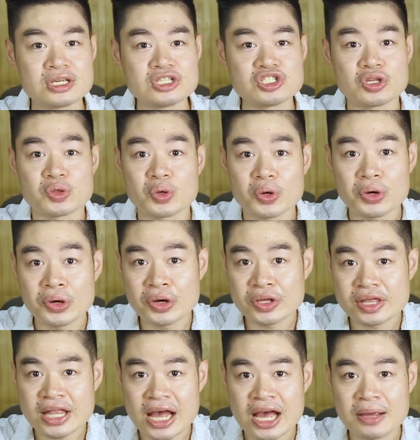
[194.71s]
She took her
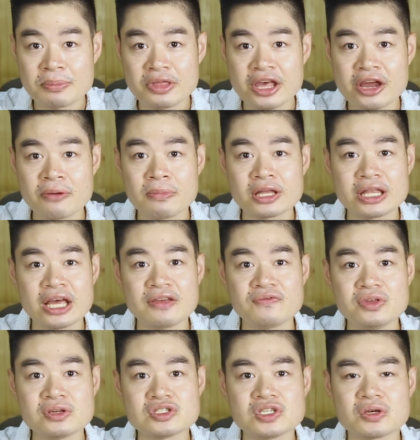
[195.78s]
time there, but I
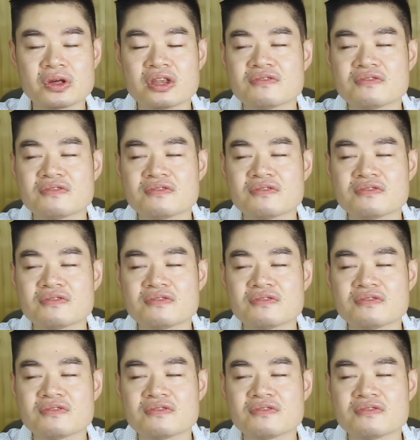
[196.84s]
feel she could